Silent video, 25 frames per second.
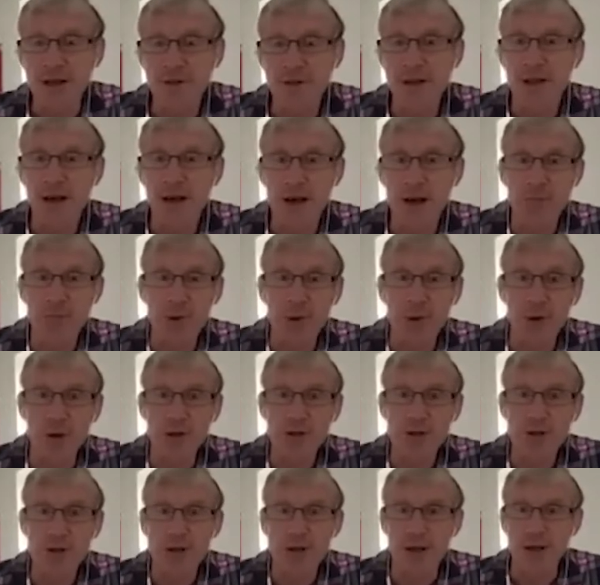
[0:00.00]
at that
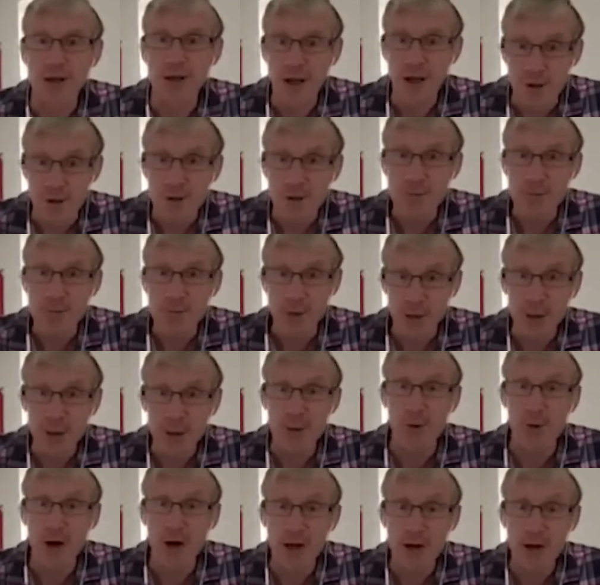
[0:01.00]
point, and it's been
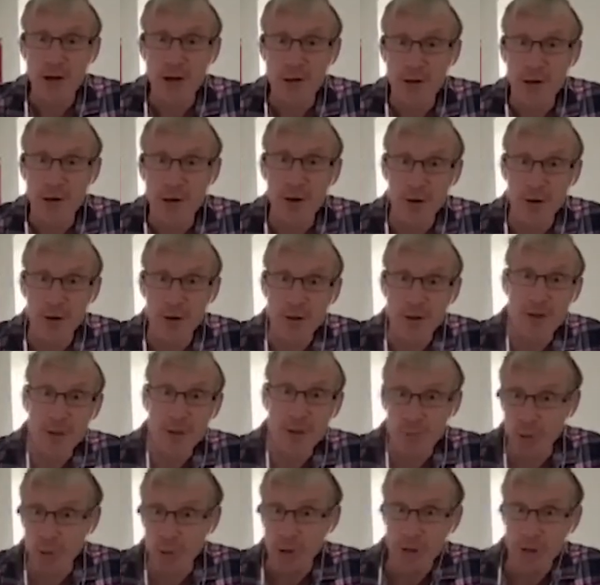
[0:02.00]
quite
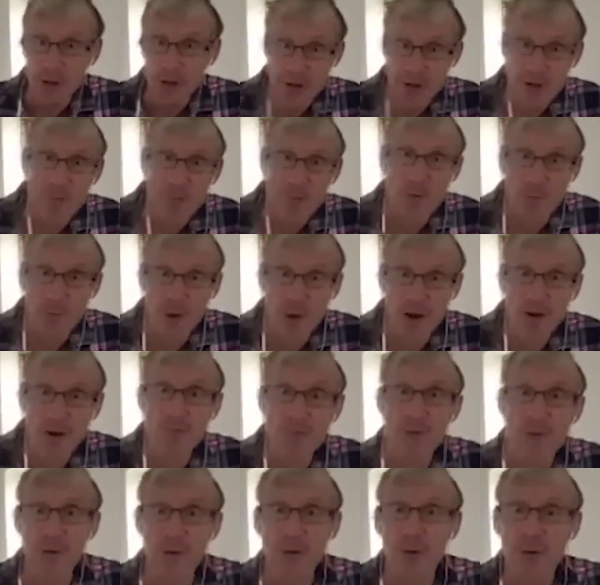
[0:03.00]
cathartic putting some of my
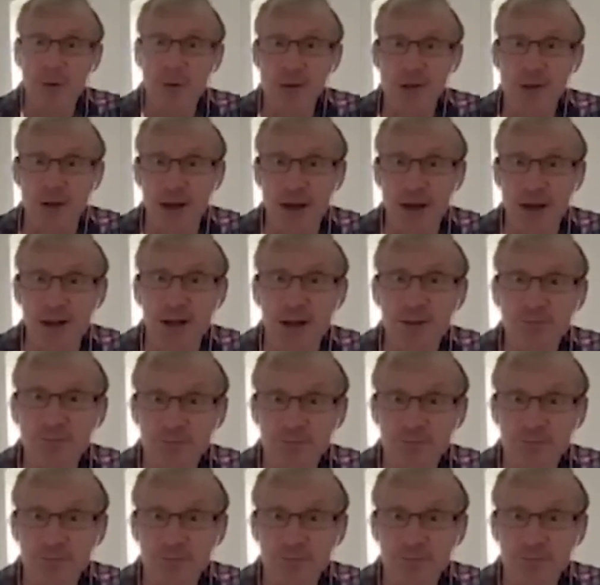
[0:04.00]
thoughts together